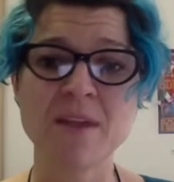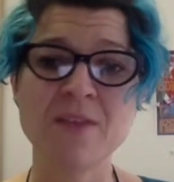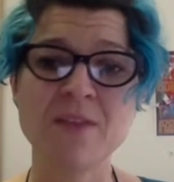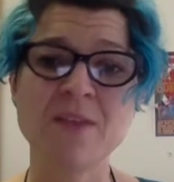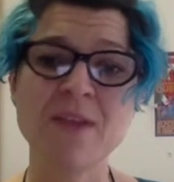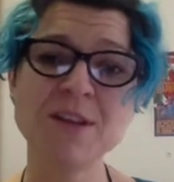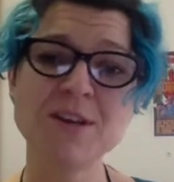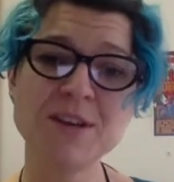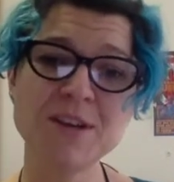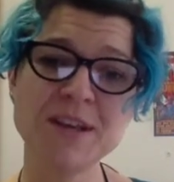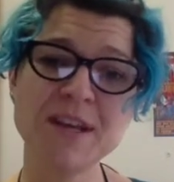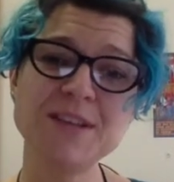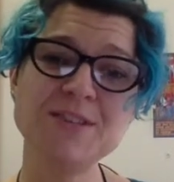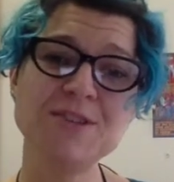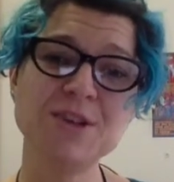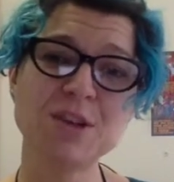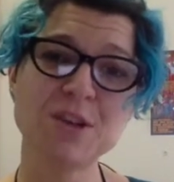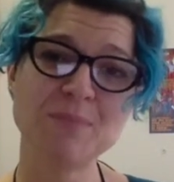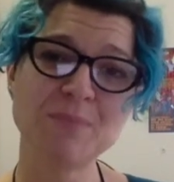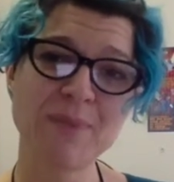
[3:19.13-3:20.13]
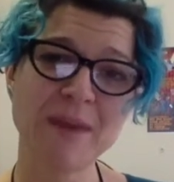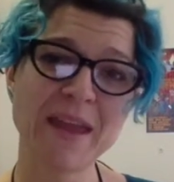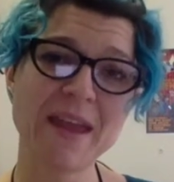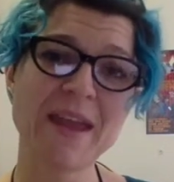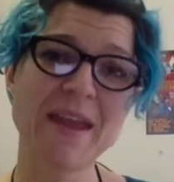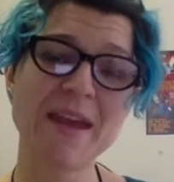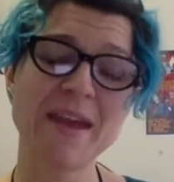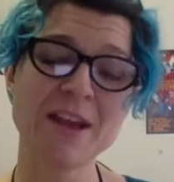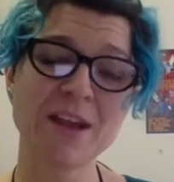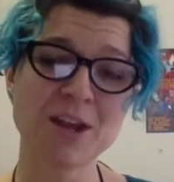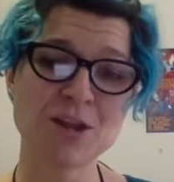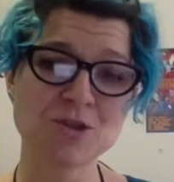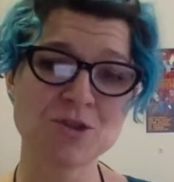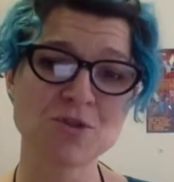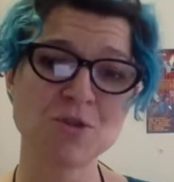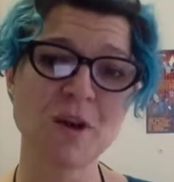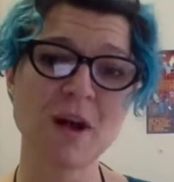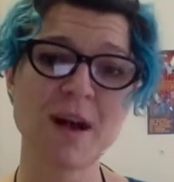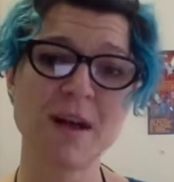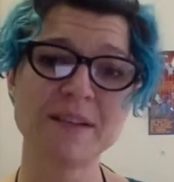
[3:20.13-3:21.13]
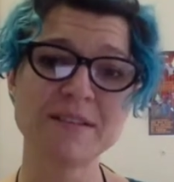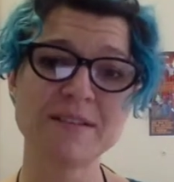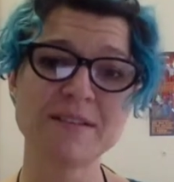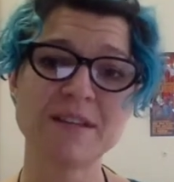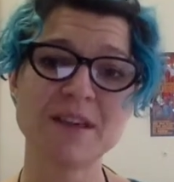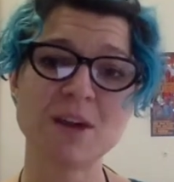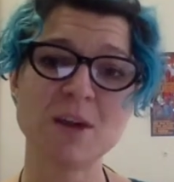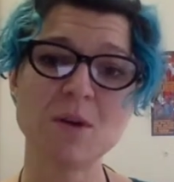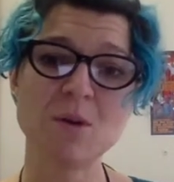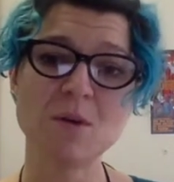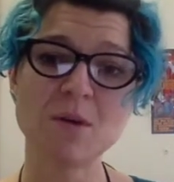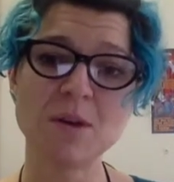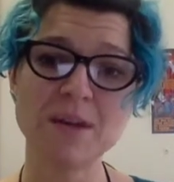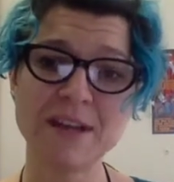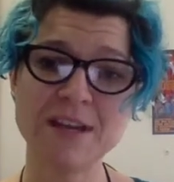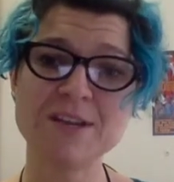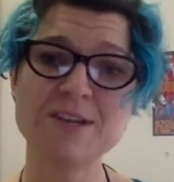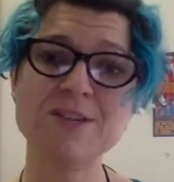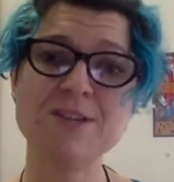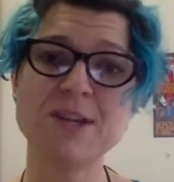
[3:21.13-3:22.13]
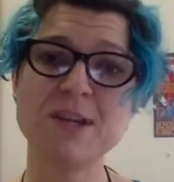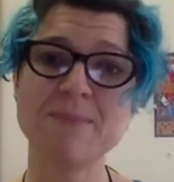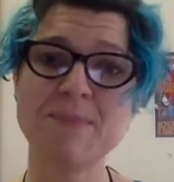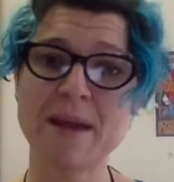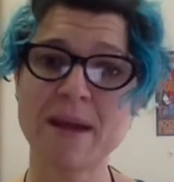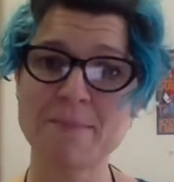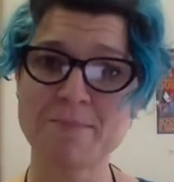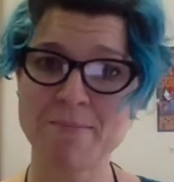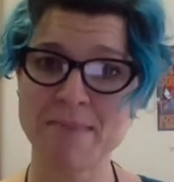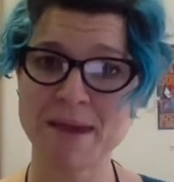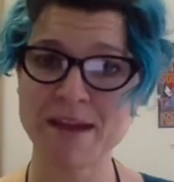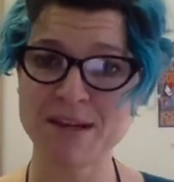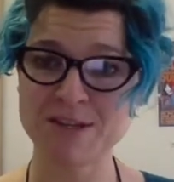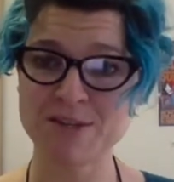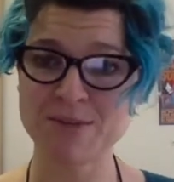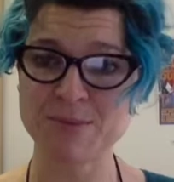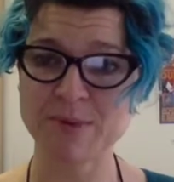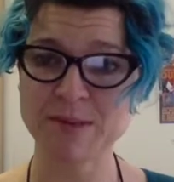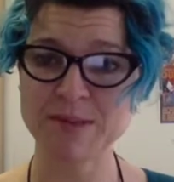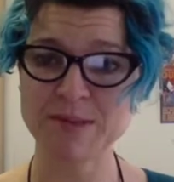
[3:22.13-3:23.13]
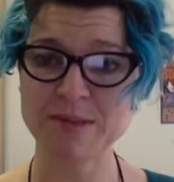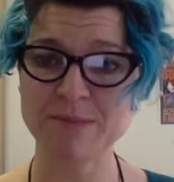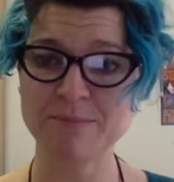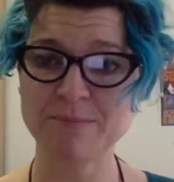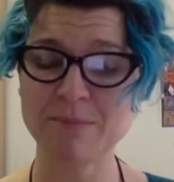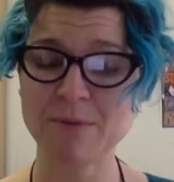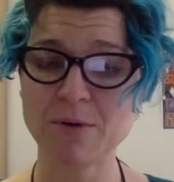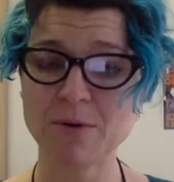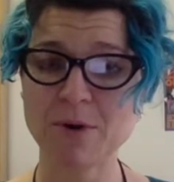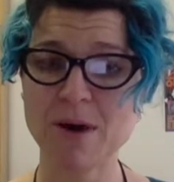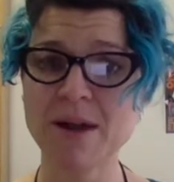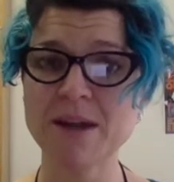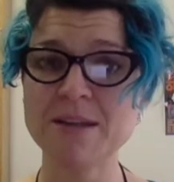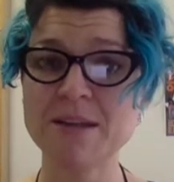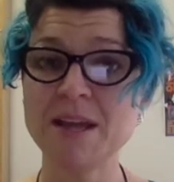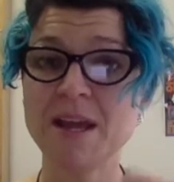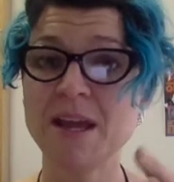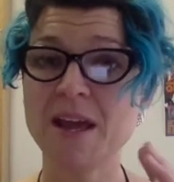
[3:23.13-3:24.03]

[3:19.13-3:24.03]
Then you need to compare and contrast leadership and management, all right?